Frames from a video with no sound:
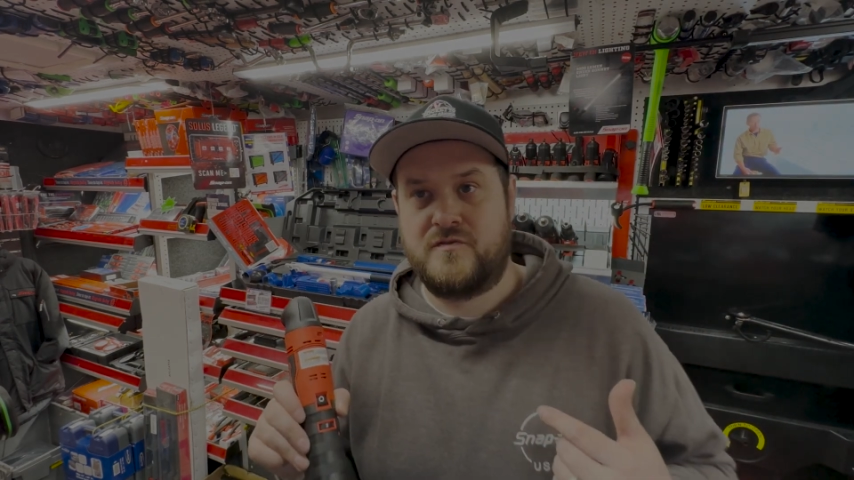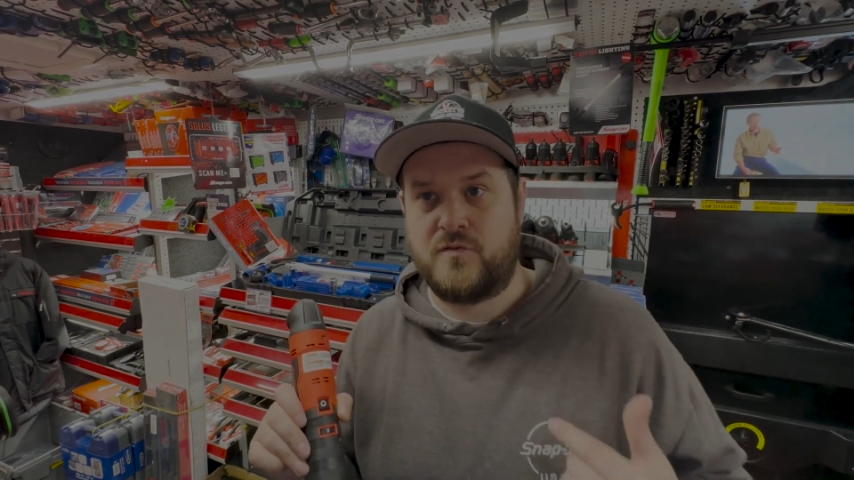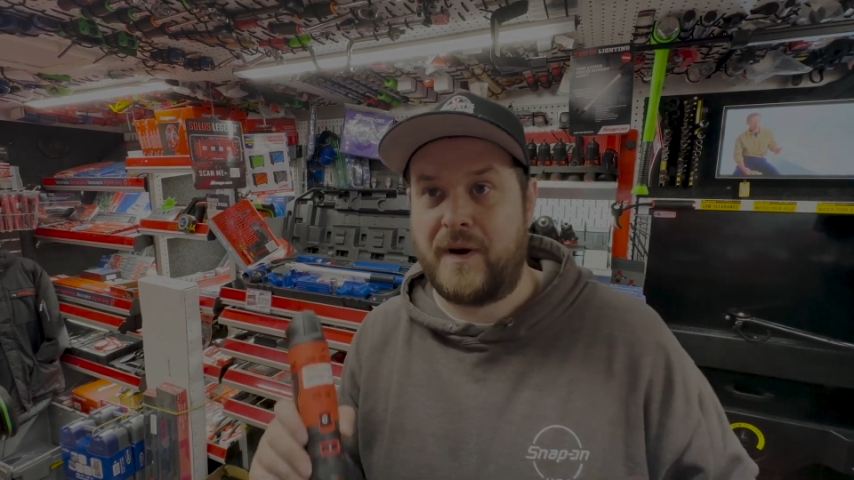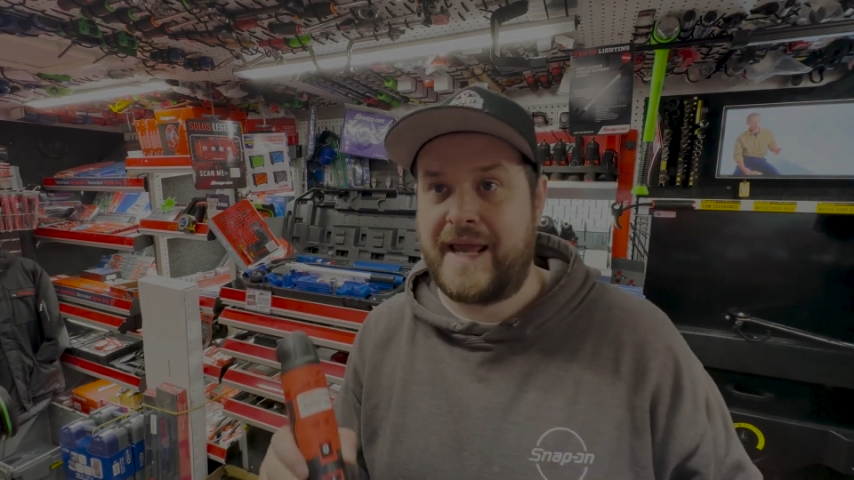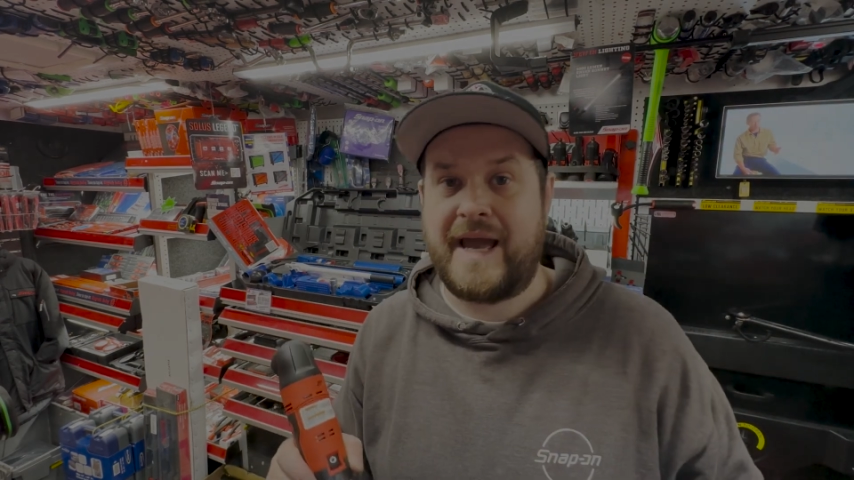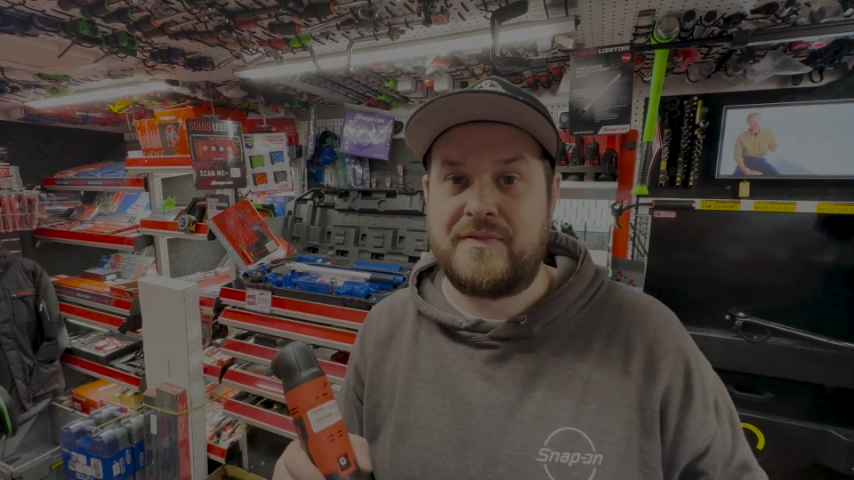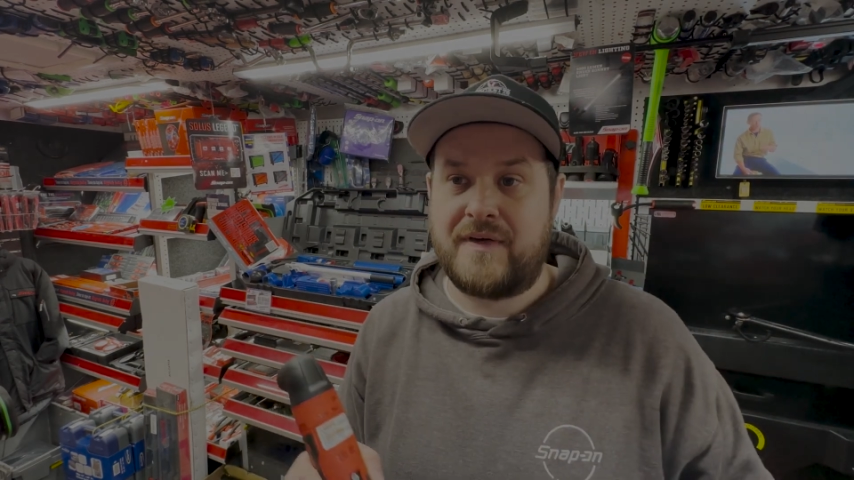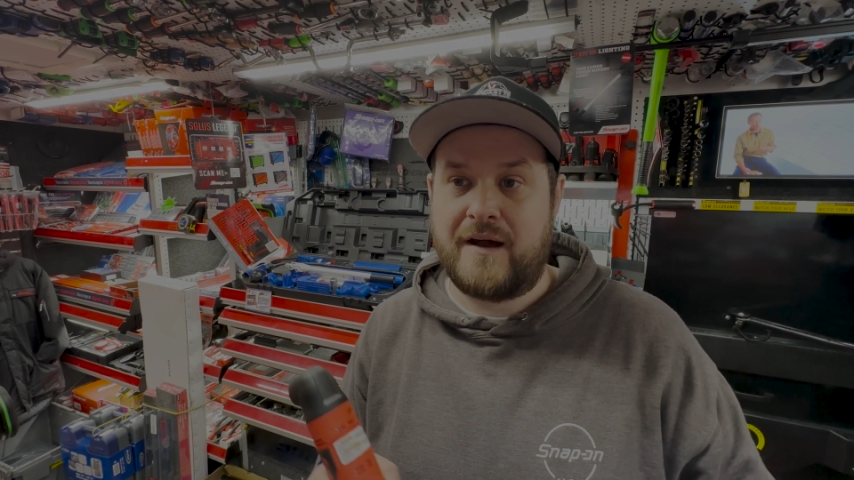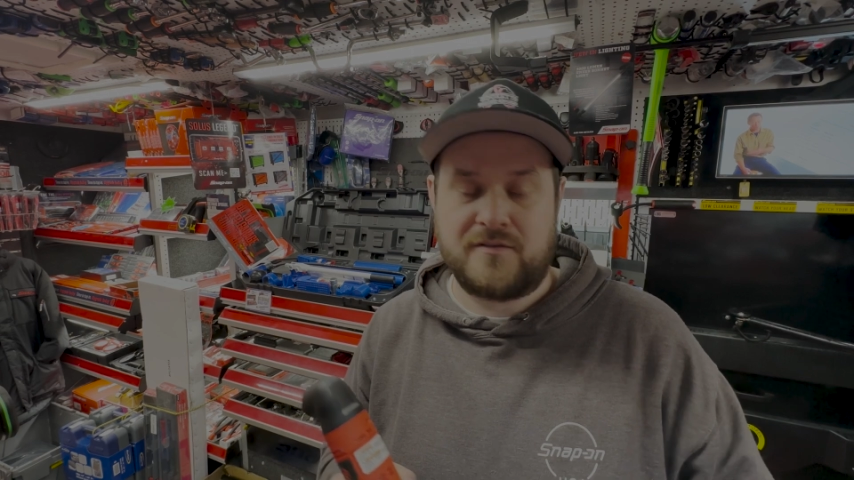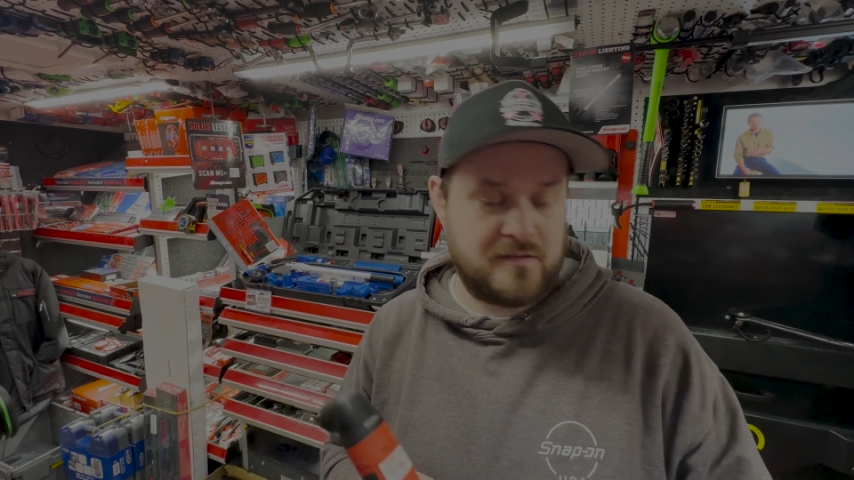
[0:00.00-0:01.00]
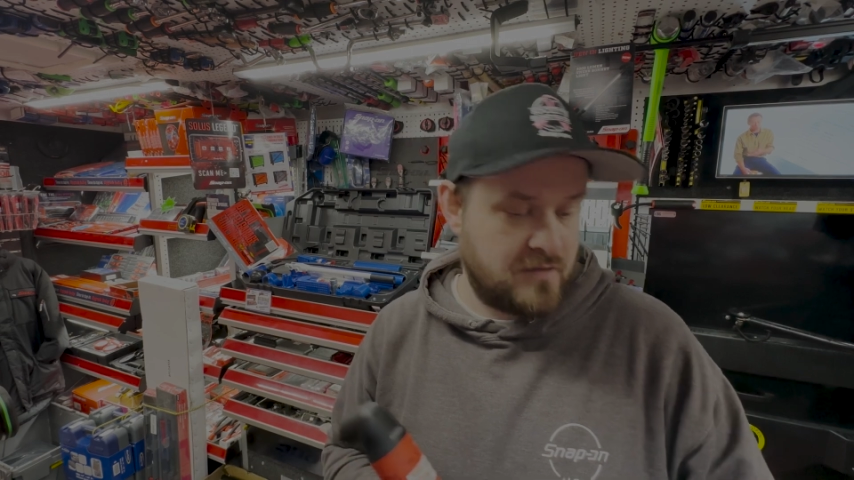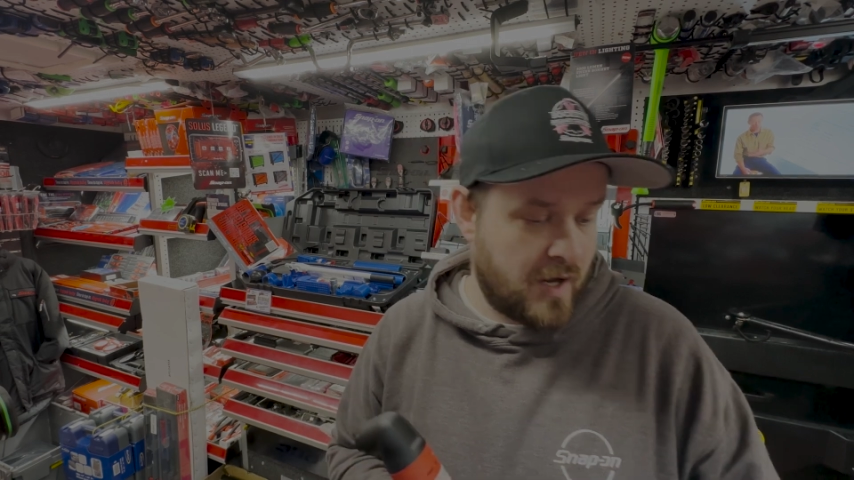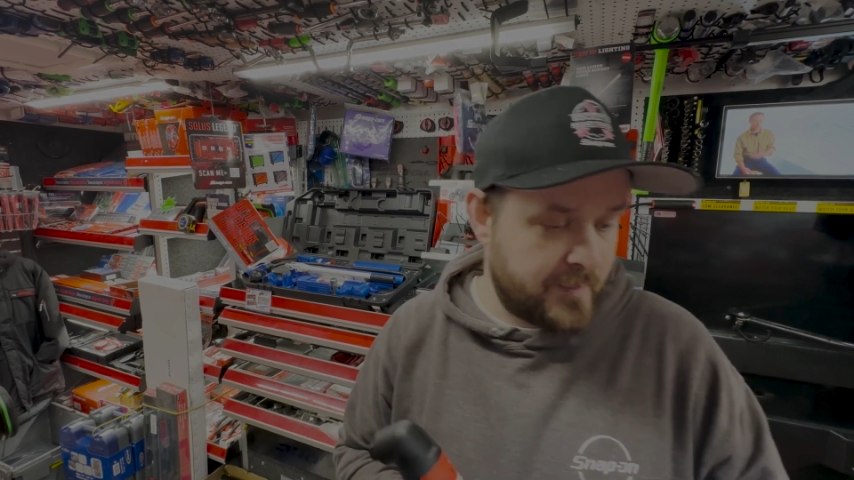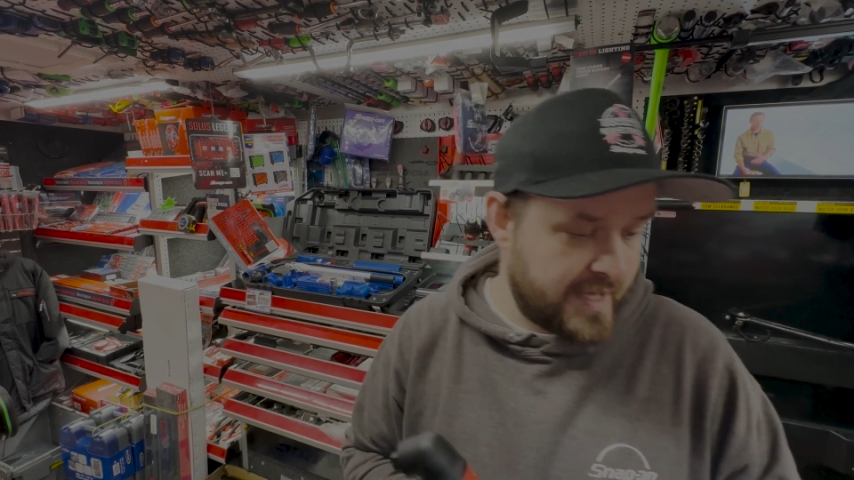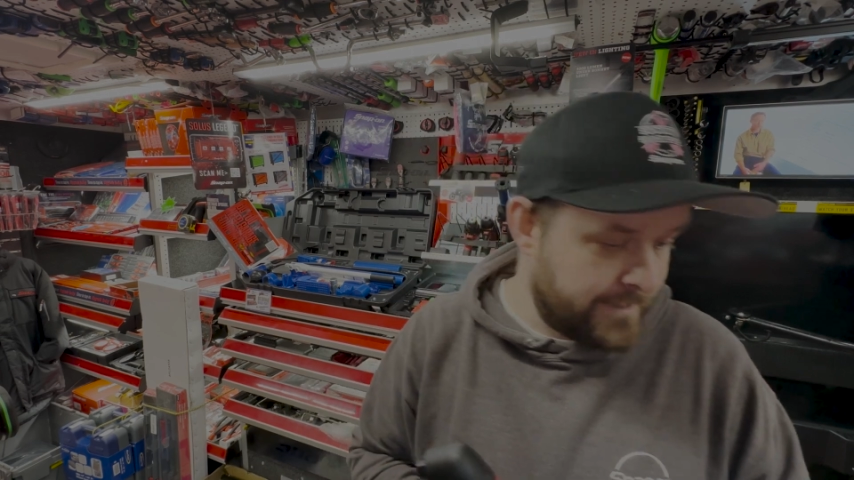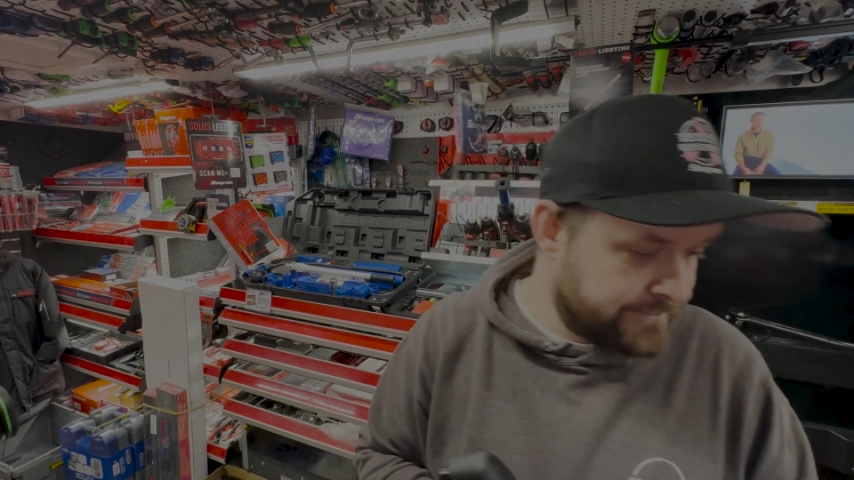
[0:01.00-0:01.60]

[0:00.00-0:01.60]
28,000 RPM.